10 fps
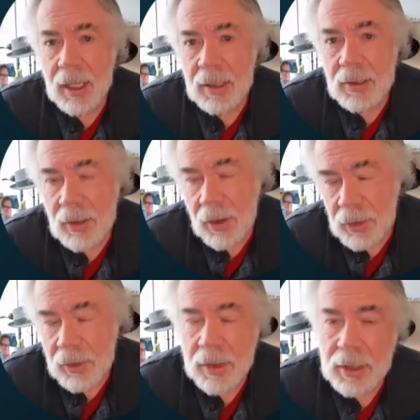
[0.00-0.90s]
So
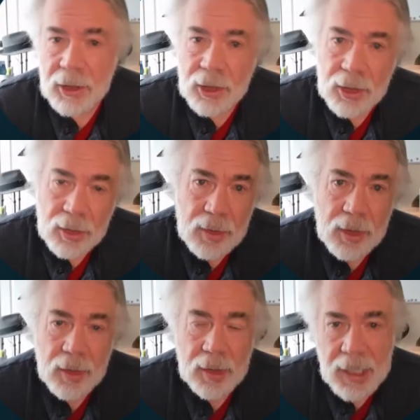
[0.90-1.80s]
you're going to
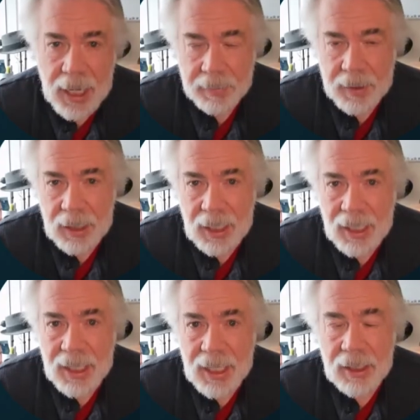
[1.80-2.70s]
choose your topic,
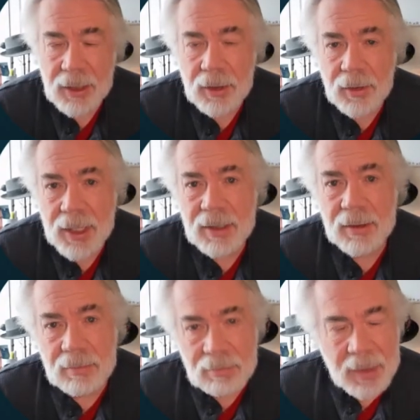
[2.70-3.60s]
and then you're going
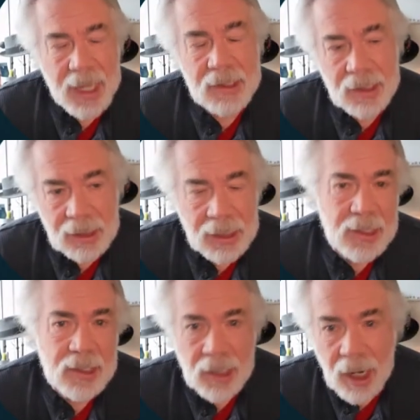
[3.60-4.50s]
to basically
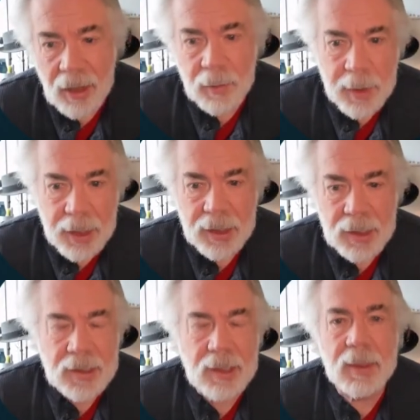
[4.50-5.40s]
start
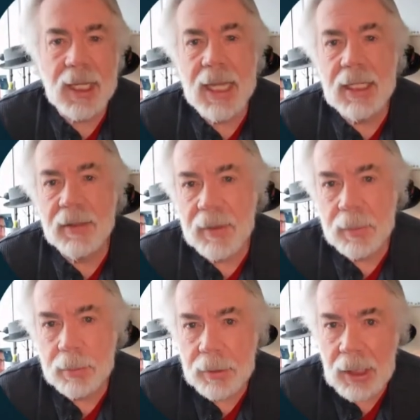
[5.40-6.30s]
with some kind of a
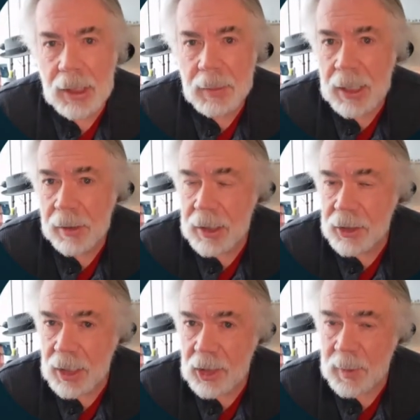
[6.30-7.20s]
preliminary
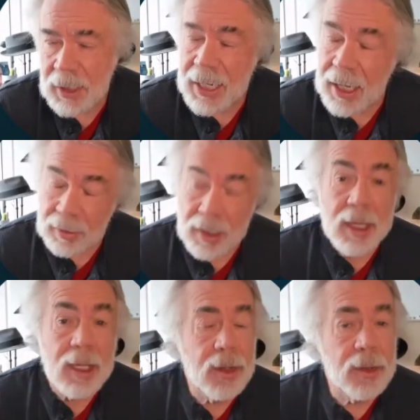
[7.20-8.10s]
judgment. Now,
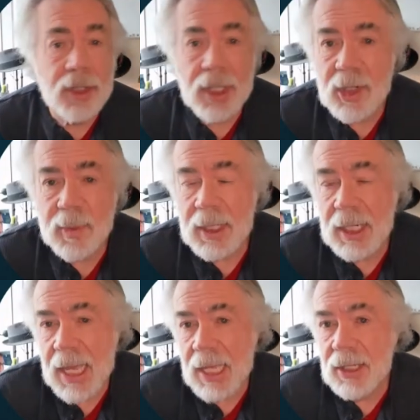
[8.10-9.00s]
your
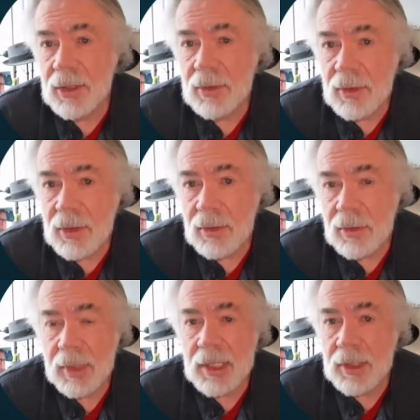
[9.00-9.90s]
judgment as you
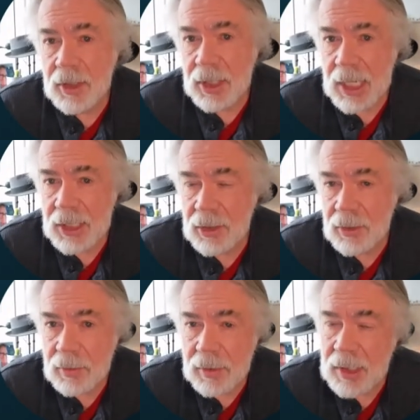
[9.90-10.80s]
do research and as
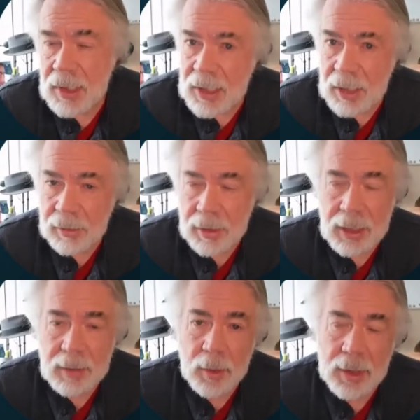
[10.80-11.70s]
you consider it
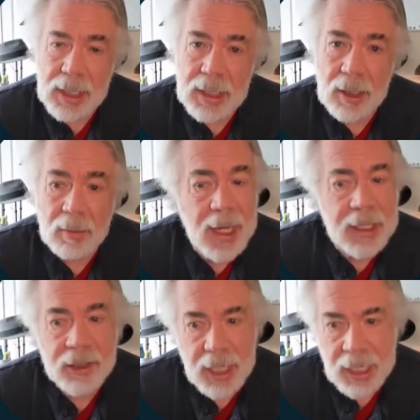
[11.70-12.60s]
in more detail
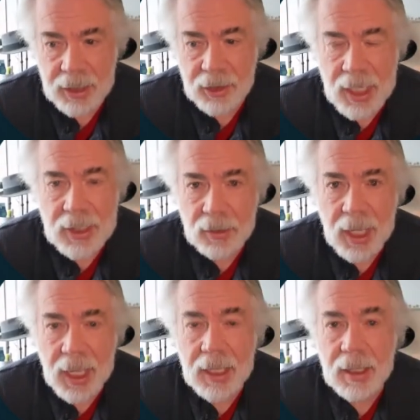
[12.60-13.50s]
might change. That's
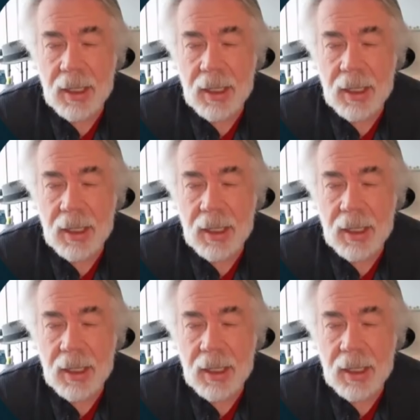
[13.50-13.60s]
okay.